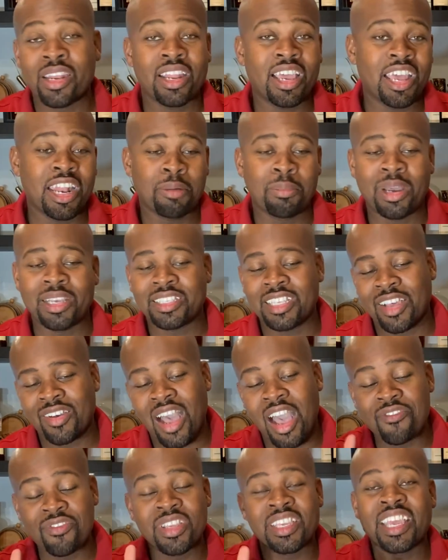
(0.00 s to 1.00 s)
ahead of myself. I
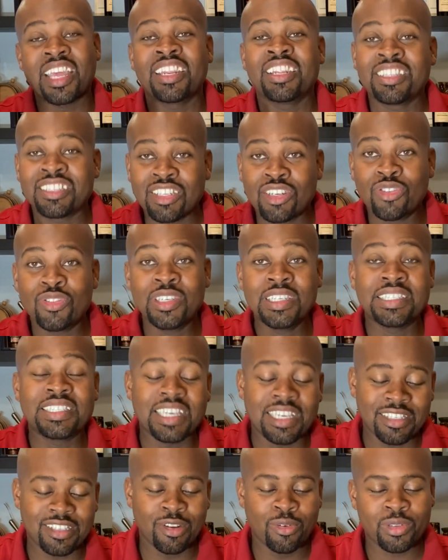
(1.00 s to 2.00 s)
haven't getting into the real
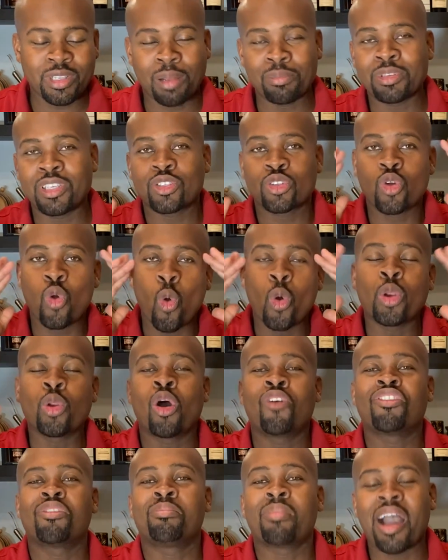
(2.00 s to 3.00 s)
tasting notes. I'm just going
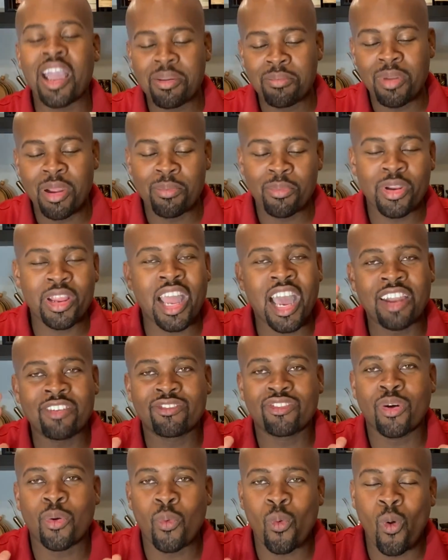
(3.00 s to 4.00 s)
off of my memory and
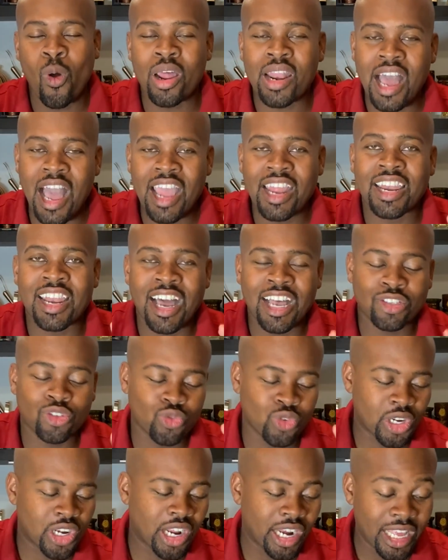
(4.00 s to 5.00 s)
from what I last
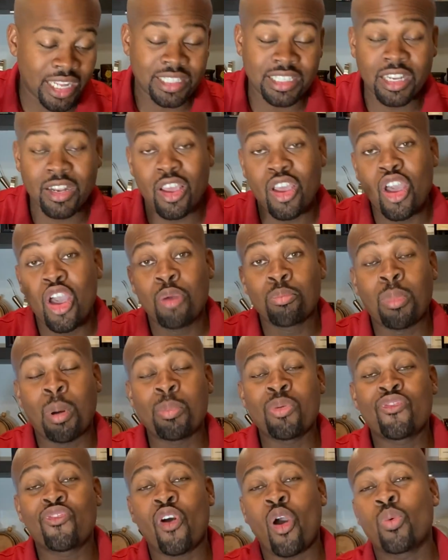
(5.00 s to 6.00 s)
recollected. But
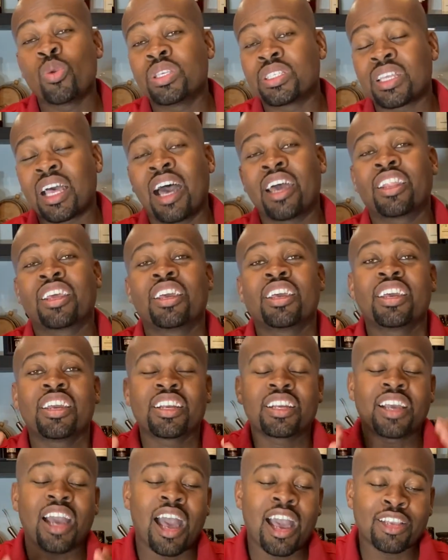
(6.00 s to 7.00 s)
before we start,
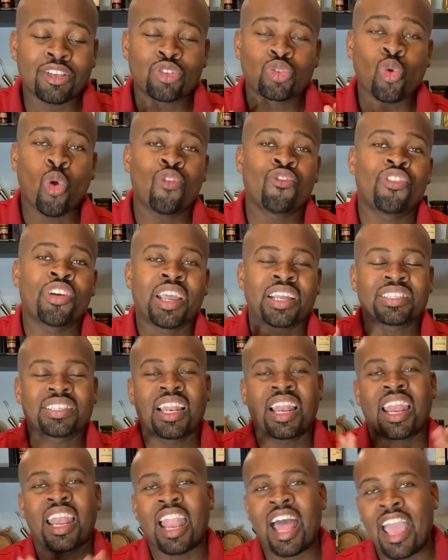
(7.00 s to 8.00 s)
guys, don't forget to
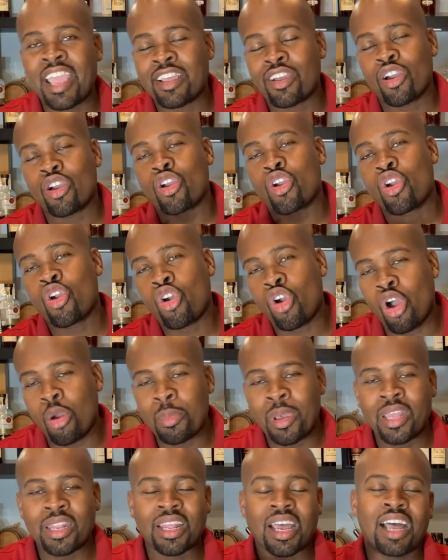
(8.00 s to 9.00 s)
like,
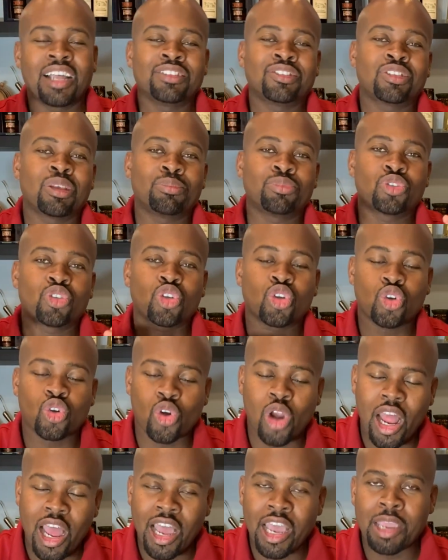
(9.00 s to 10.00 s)
comment, and
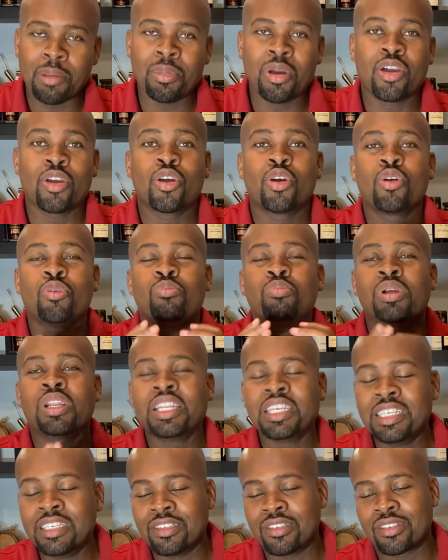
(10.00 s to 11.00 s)
subscribe.
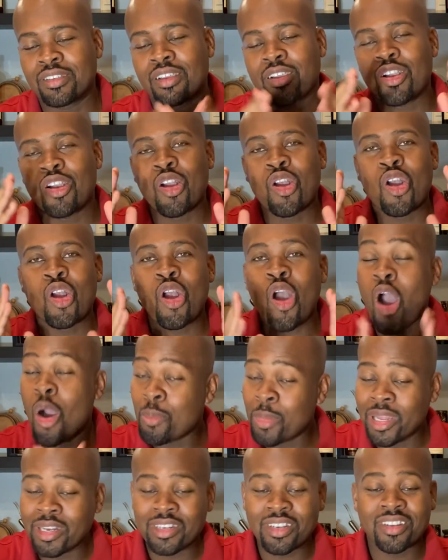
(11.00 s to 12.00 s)
Please
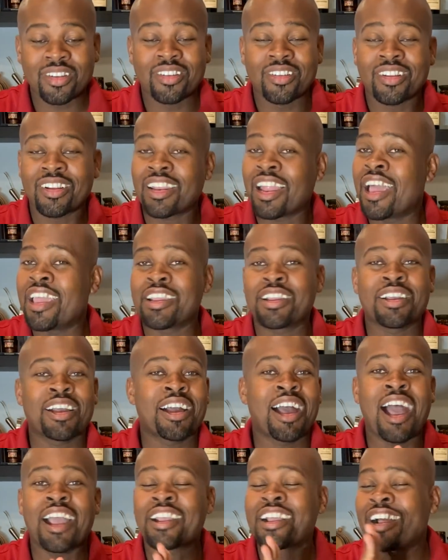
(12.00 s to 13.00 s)
comment. Like,
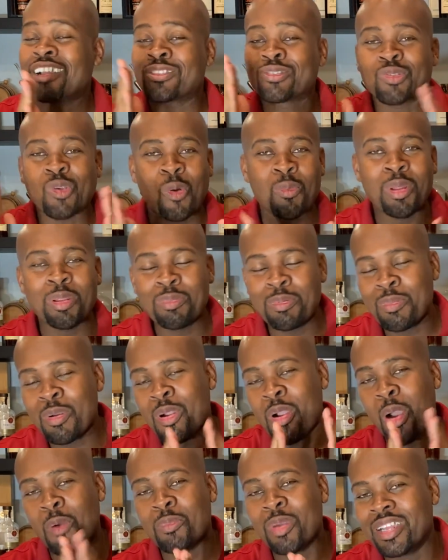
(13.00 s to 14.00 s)
I got so many people
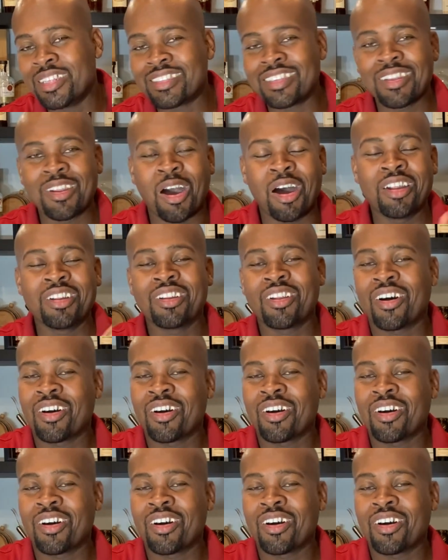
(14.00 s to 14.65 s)
commenting on